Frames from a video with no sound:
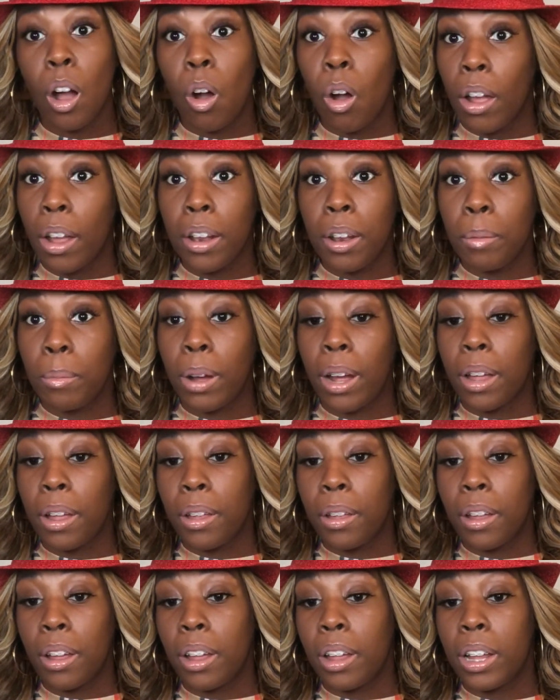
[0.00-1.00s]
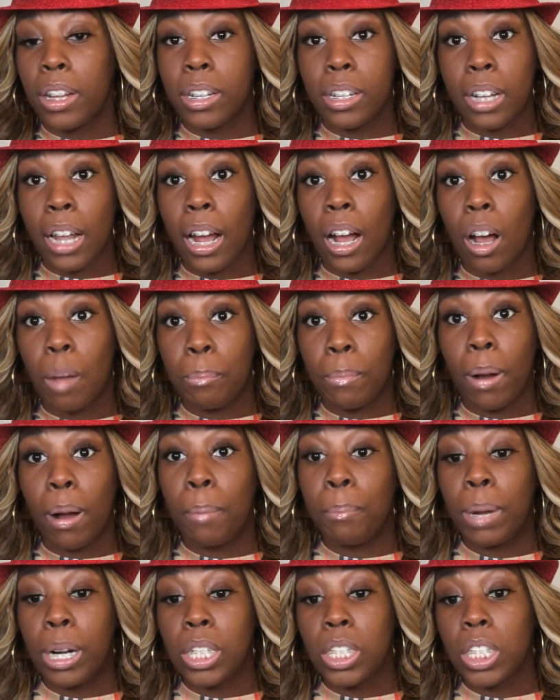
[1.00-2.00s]
Anyway, it's like a
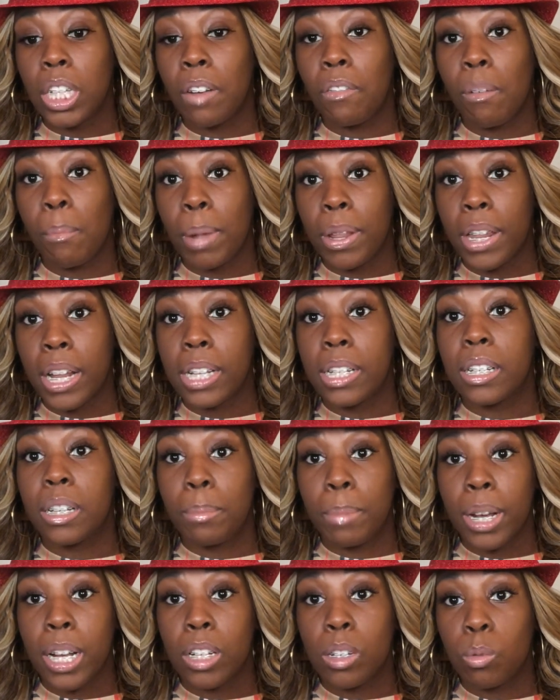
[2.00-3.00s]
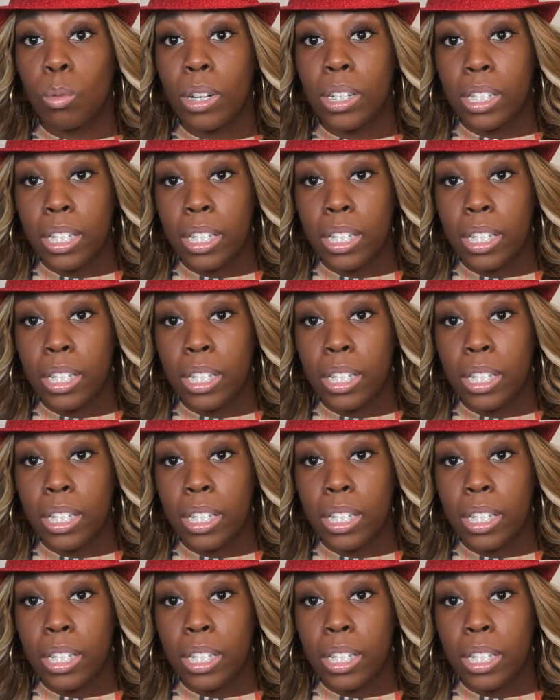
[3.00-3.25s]
bunch of them, but that's the biggest one.